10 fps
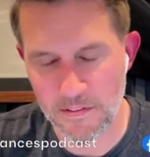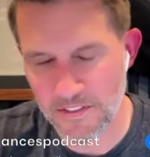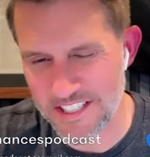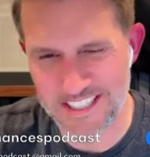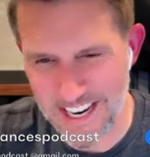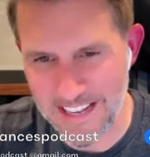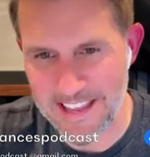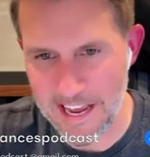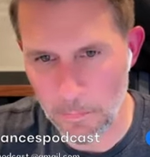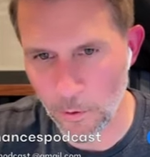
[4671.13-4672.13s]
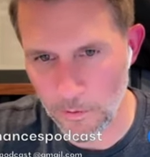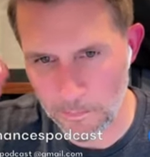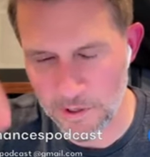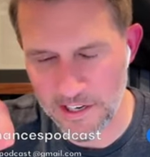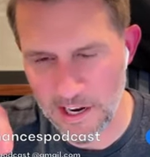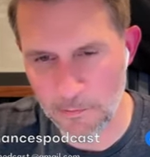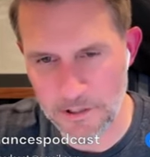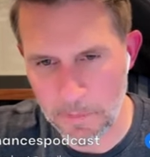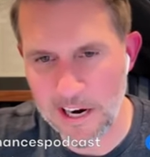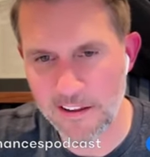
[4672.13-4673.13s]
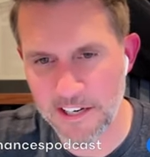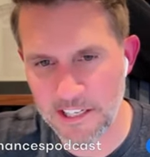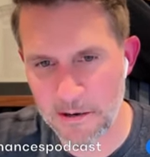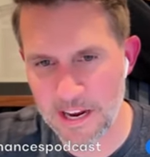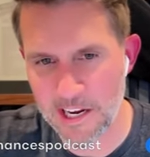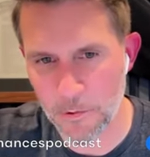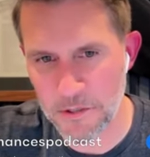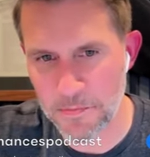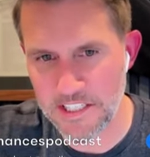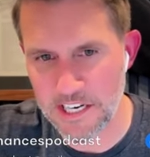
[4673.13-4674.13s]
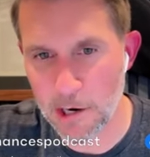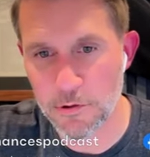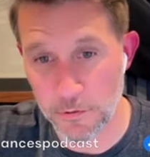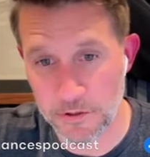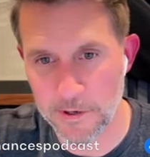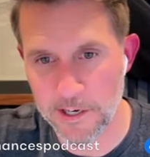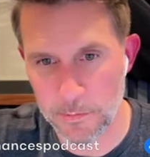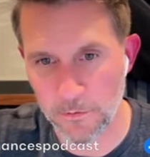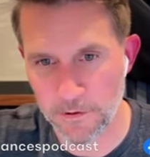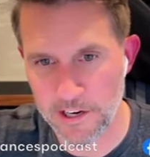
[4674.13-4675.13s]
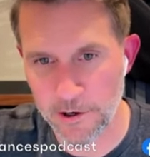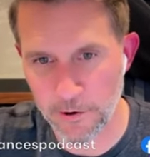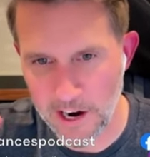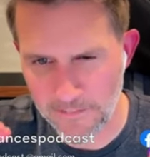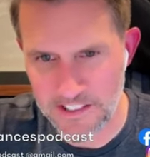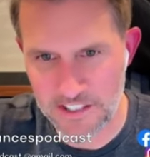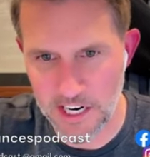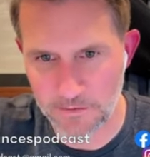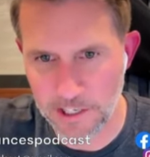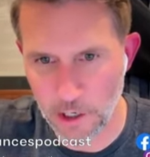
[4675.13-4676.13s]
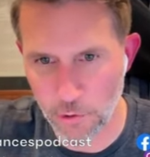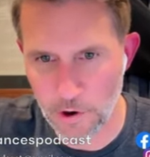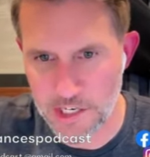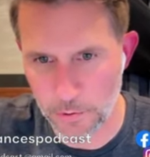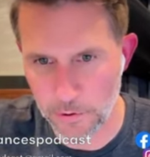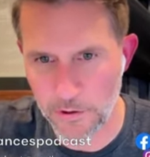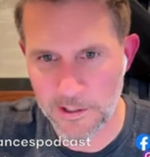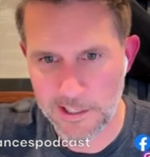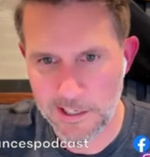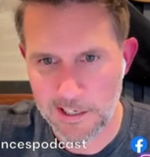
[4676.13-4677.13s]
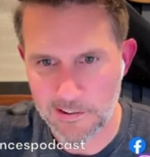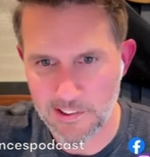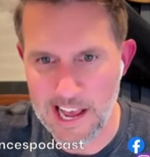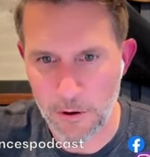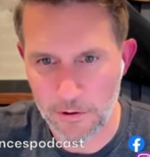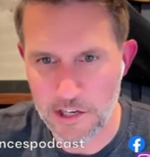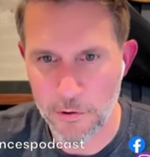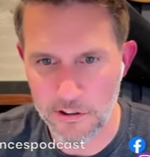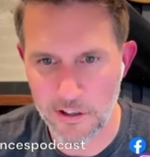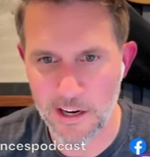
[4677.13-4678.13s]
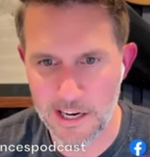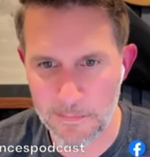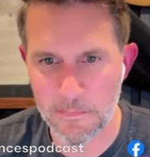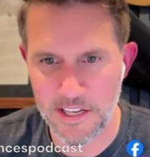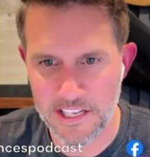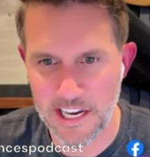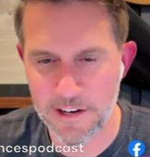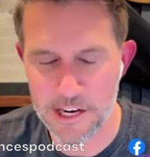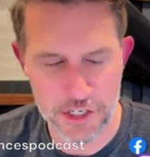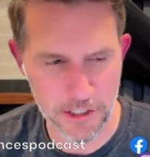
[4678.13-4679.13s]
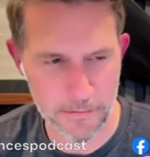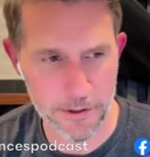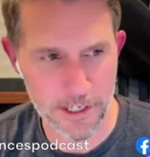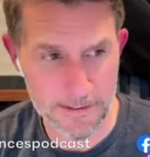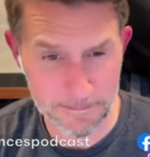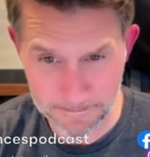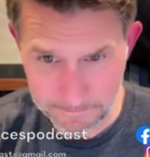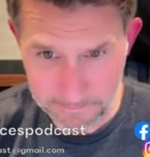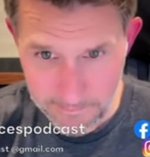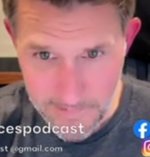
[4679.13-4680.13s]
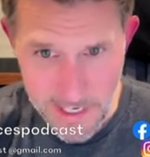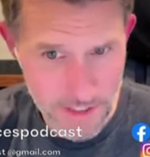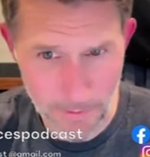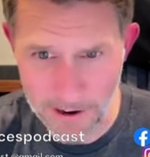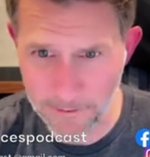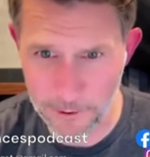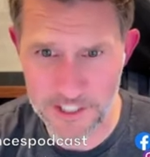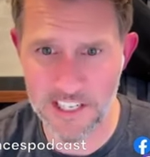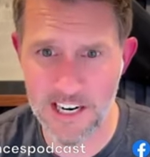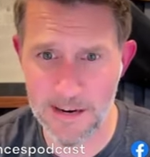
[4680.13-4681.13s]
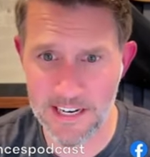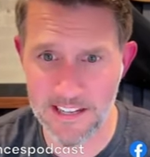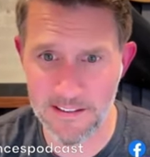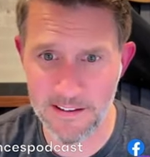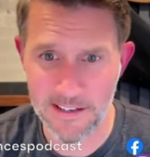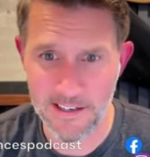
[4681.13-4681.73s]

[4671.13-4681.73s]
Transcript: this is not that important, but I was a pilot in command, which means I was responsible for the aircraft, and it's kind of like a gradual ladder that you climb in the aviation community. Mm-hmm. So my first time in